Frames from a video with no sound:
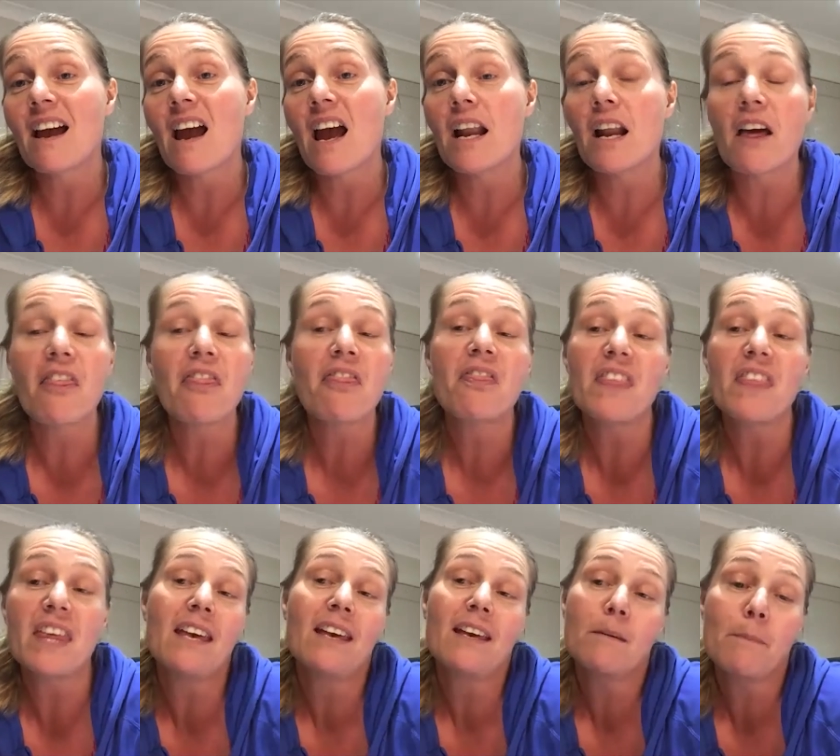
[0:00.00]
and I
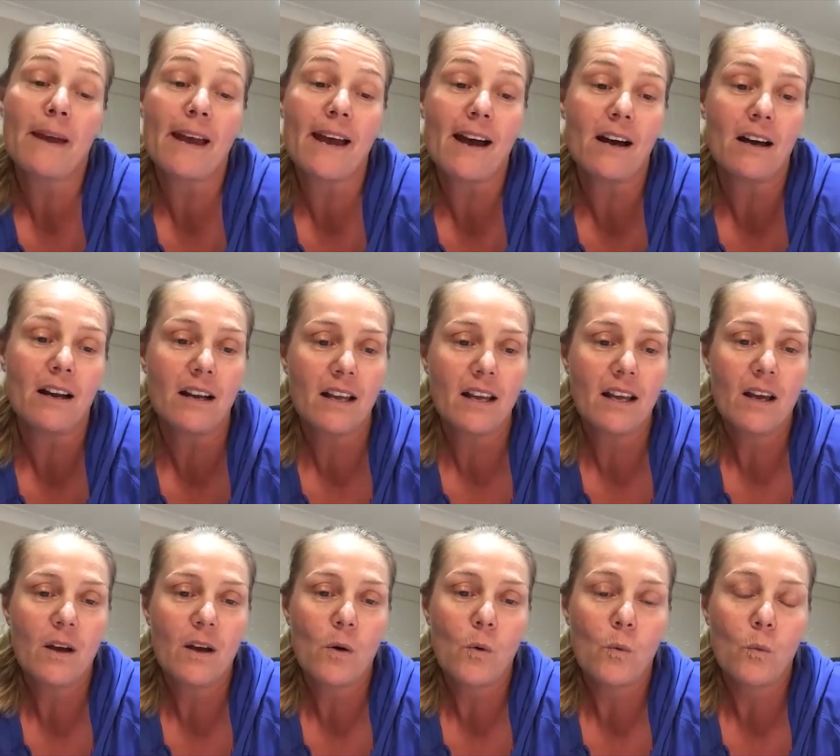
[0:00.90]
think about
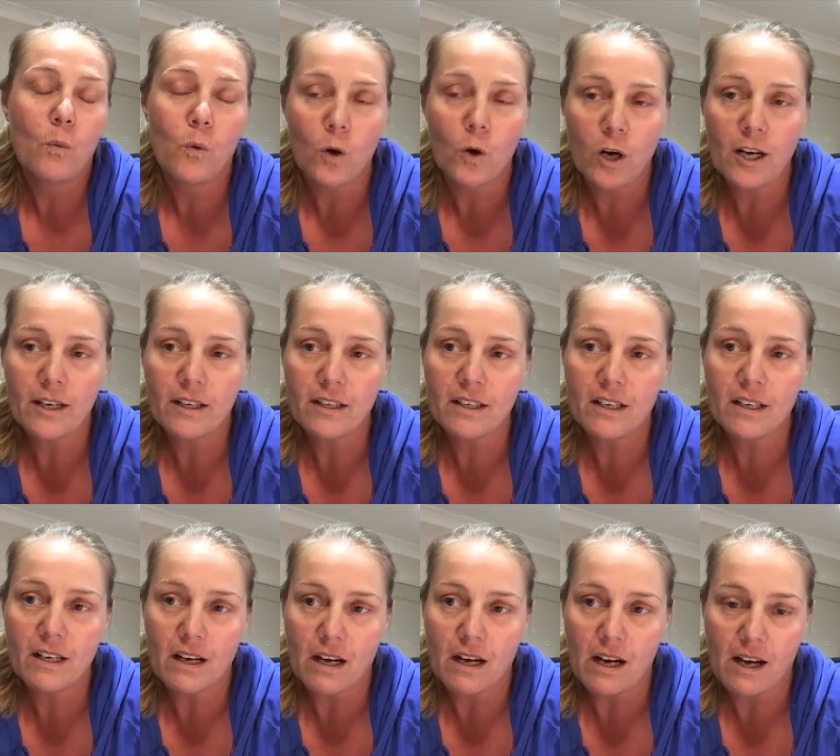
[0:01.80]
what
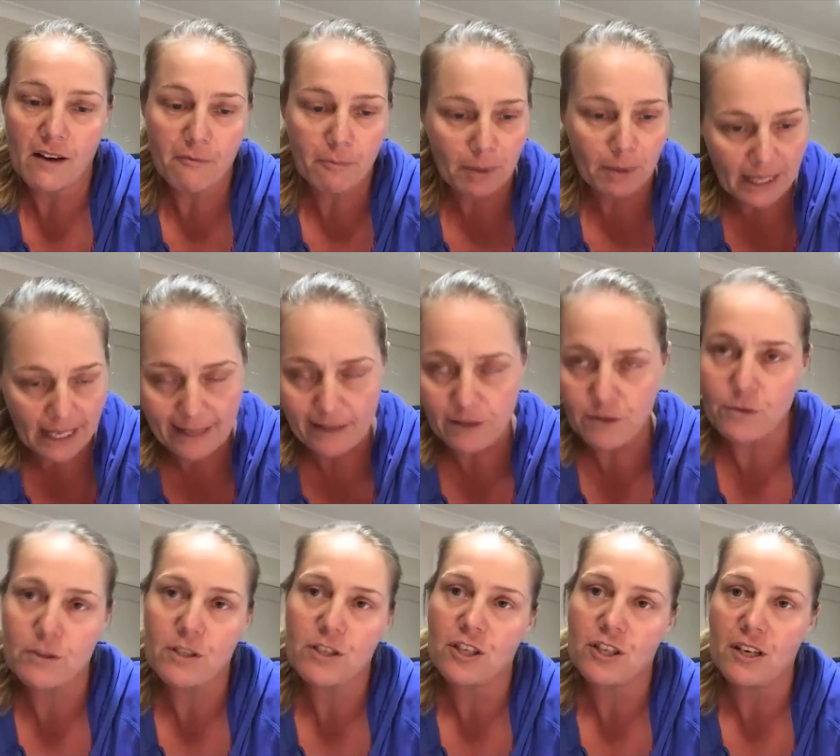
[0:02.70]
I've planned
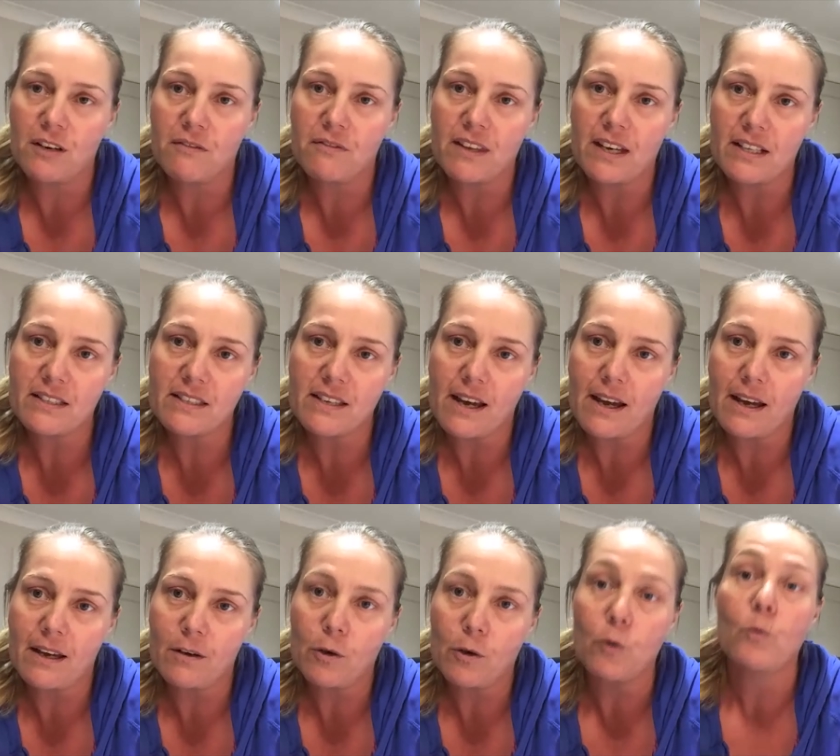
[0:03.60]
to achieve that
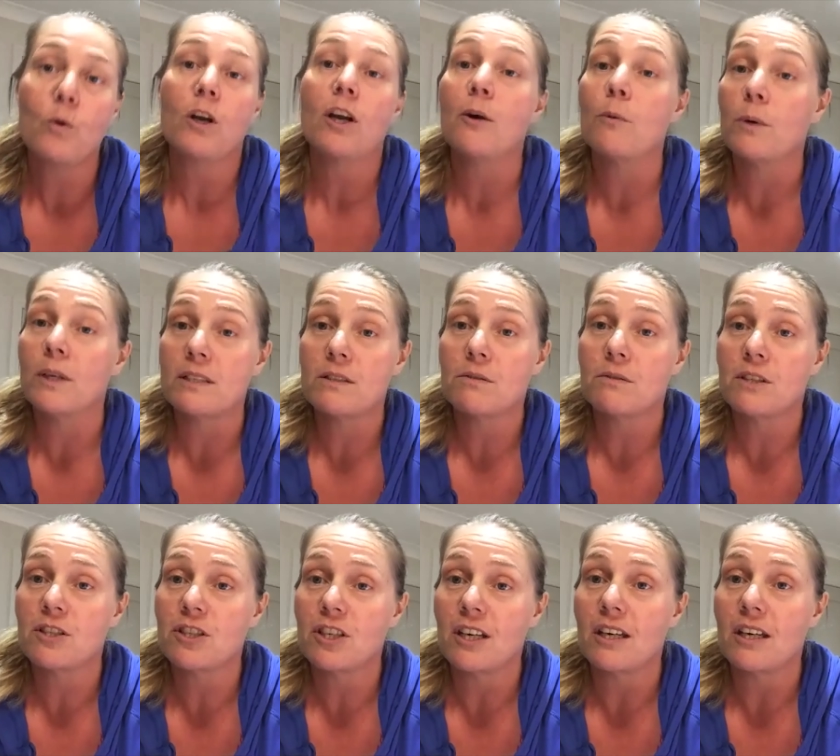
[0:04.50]
day or what I want to
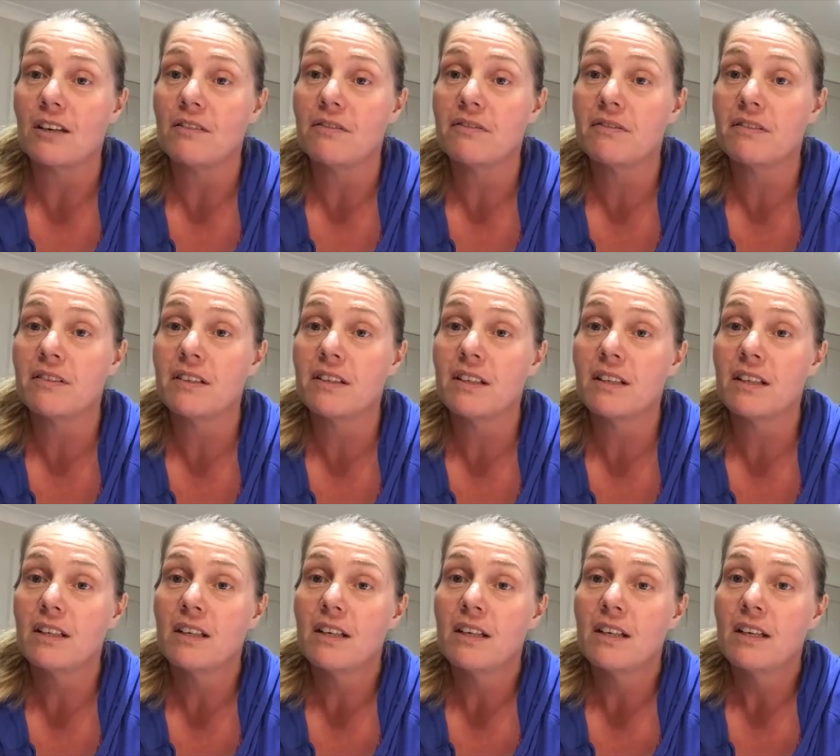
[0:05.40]
achieve.
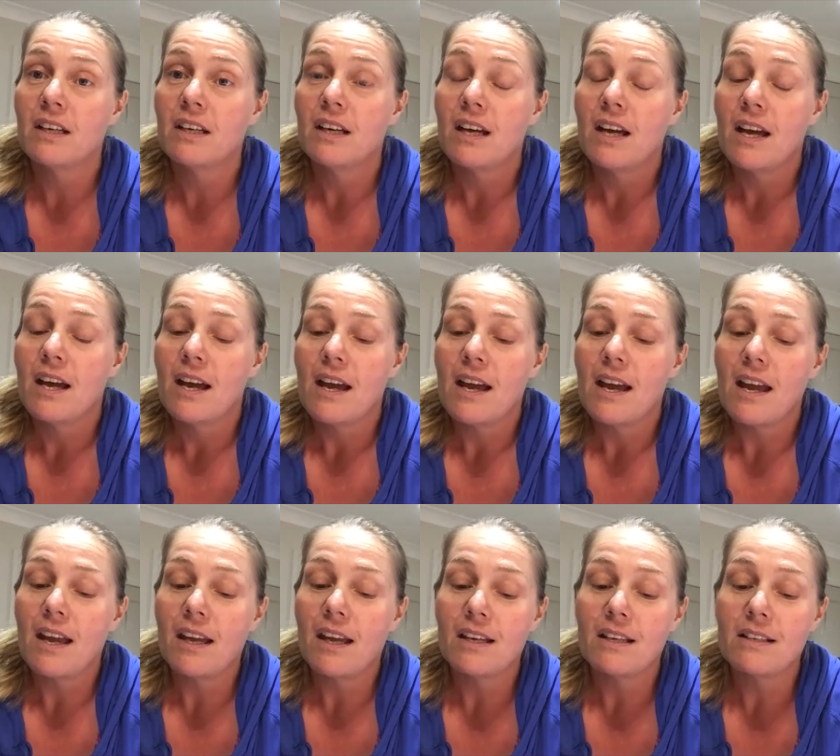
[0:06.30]

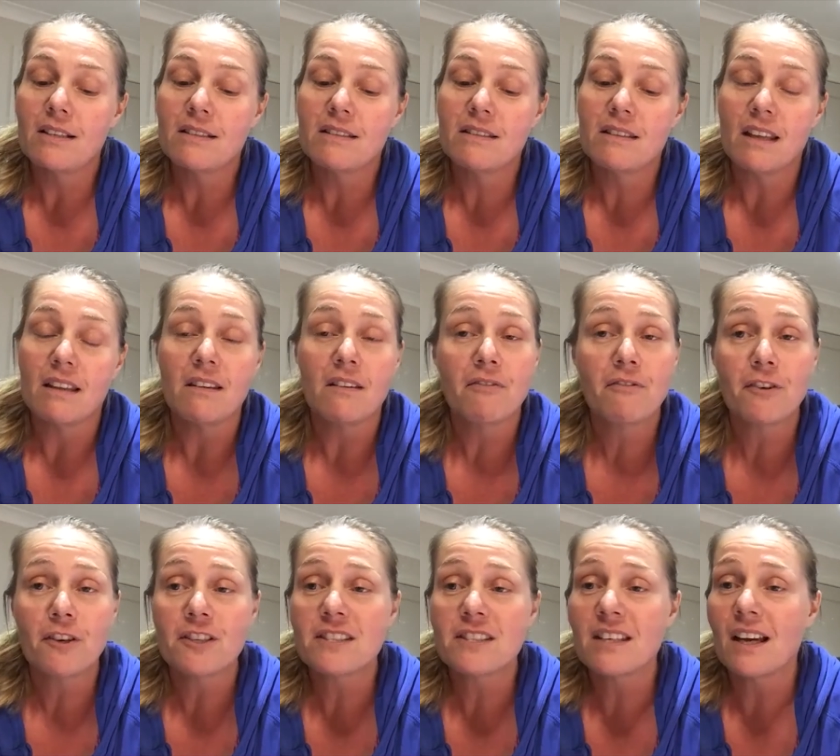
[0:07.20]
And then the
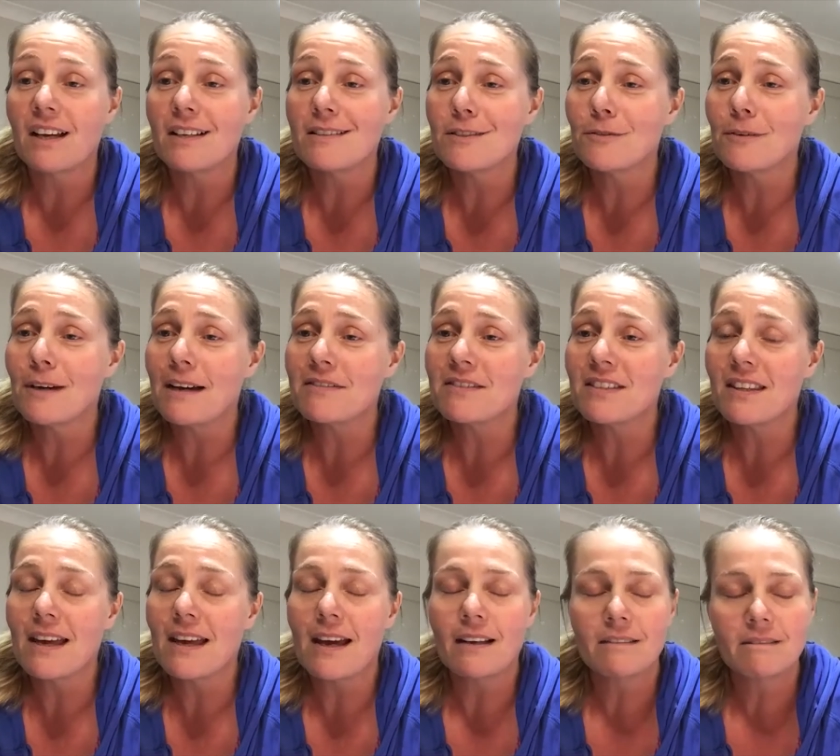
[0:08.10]
first thing I do after
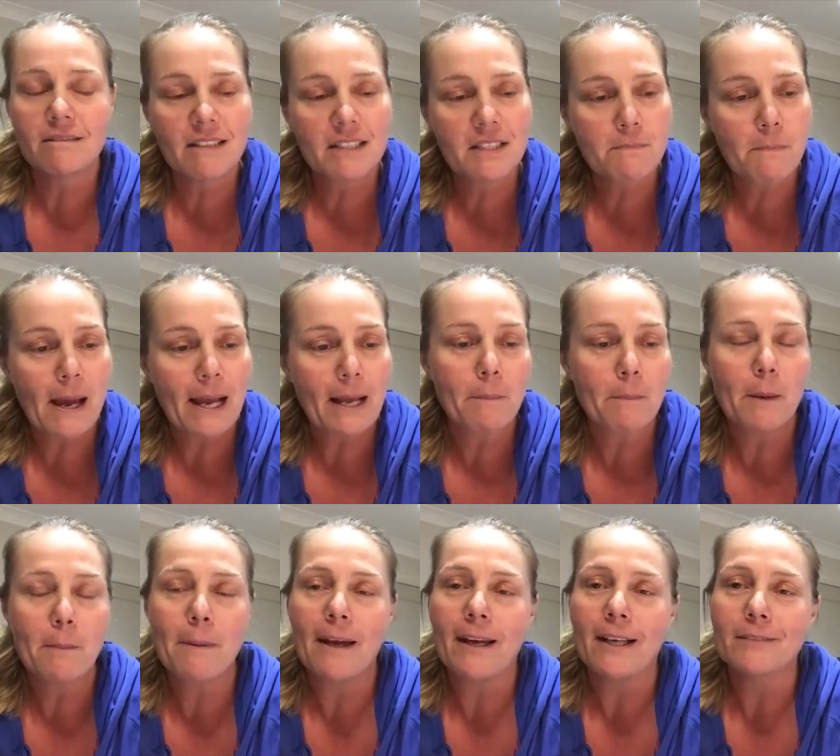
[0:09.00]
that is make my
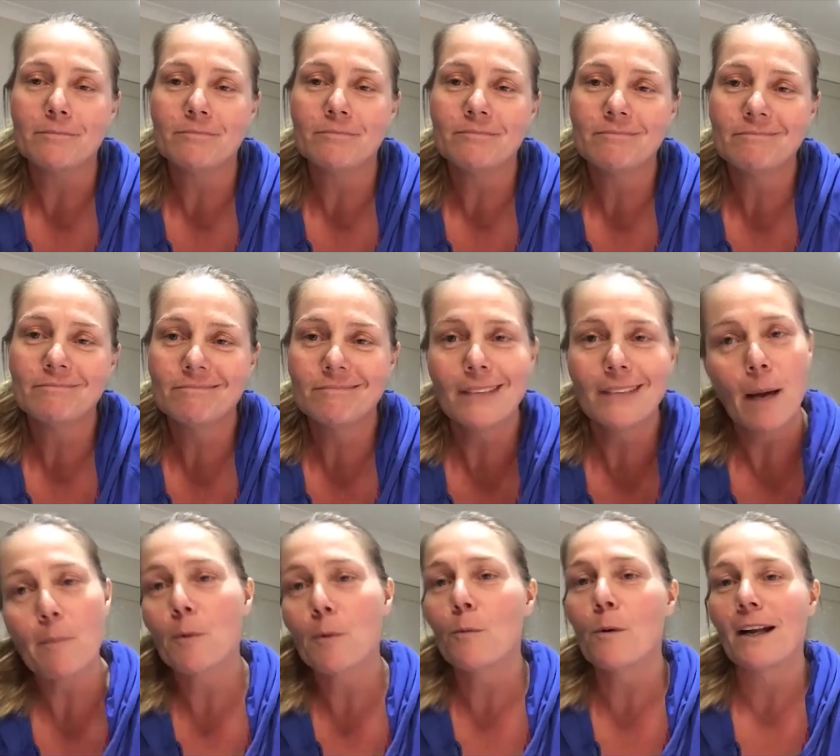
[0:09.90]
bed.
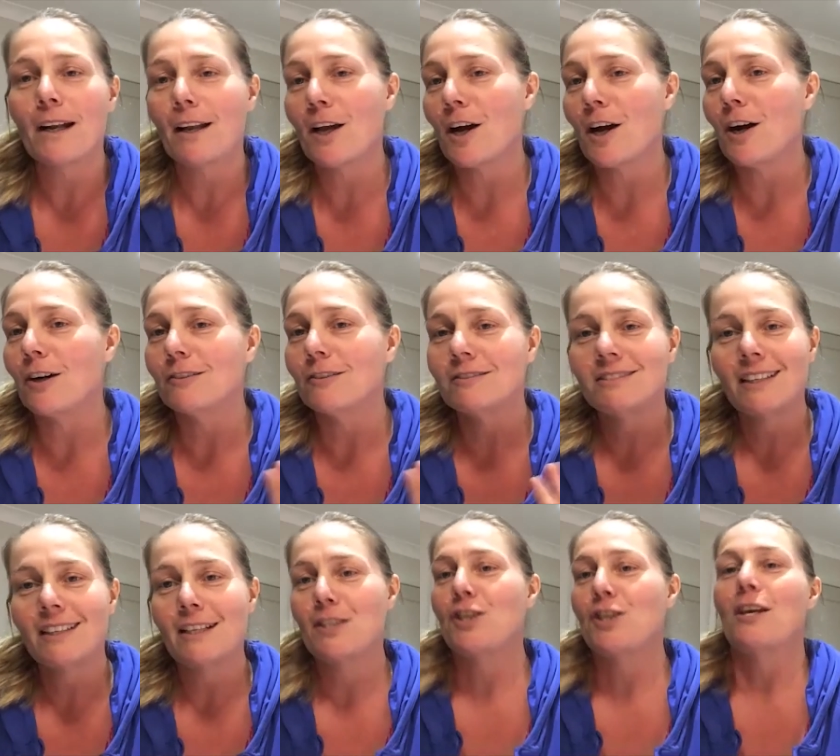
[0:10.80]
Number one goal
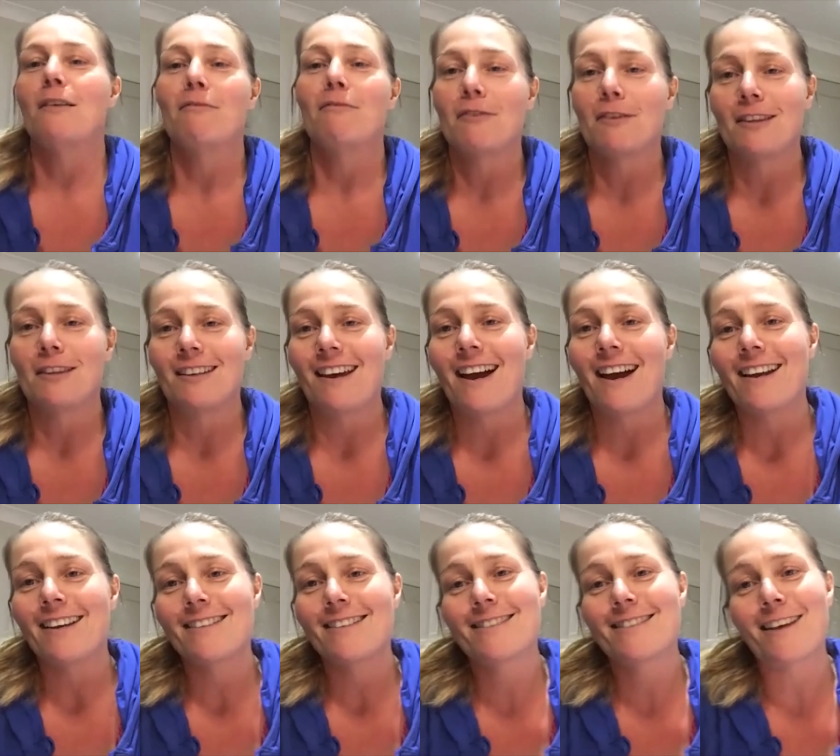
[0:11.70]
achieved for the
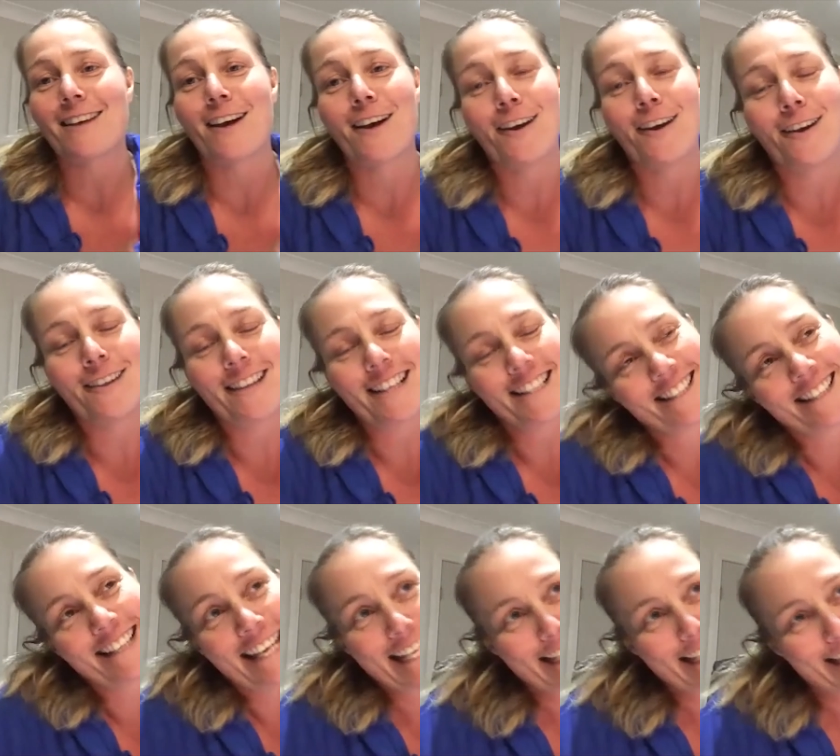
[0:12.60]
day. So that's
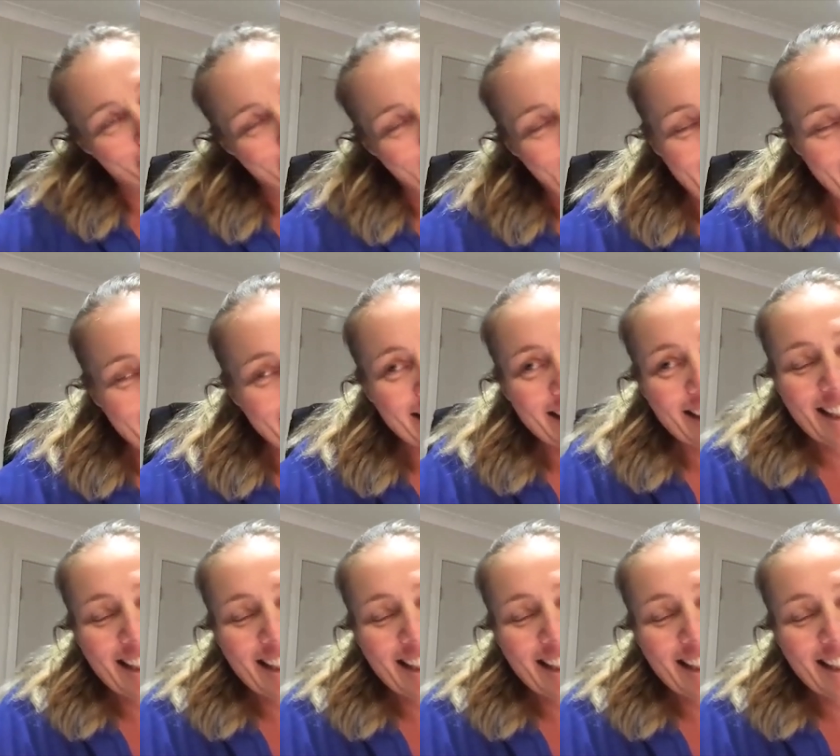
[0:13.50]
an easy one.